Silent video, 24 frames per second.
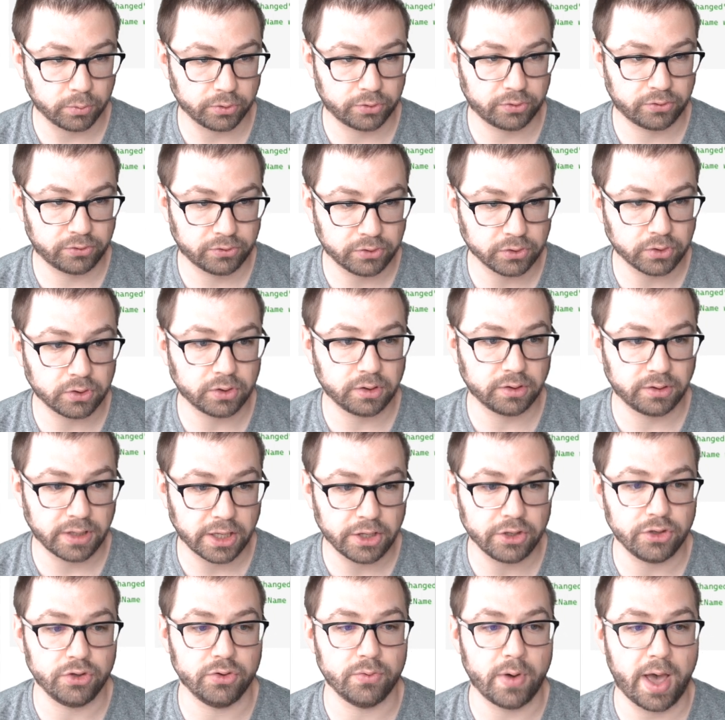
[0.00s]
will still
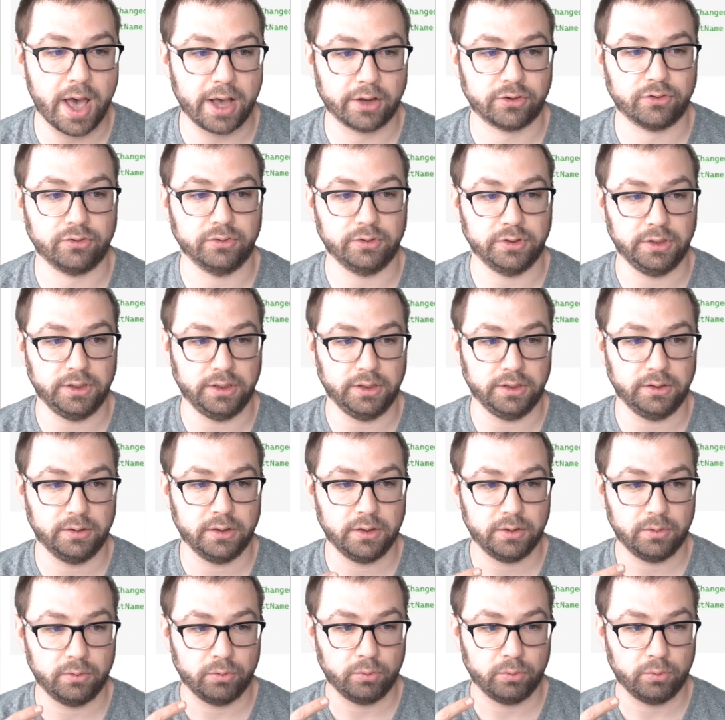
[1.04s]
let you actually